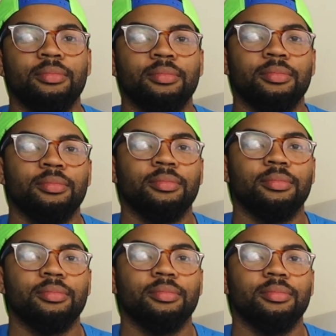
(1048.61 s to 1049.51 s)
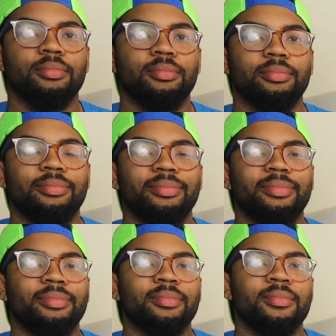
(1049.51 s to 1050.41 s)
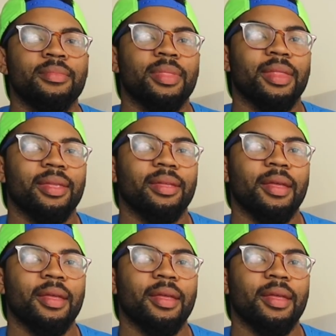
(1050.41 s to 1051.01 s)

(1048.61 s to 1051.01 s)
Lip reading: The person shown says nothing.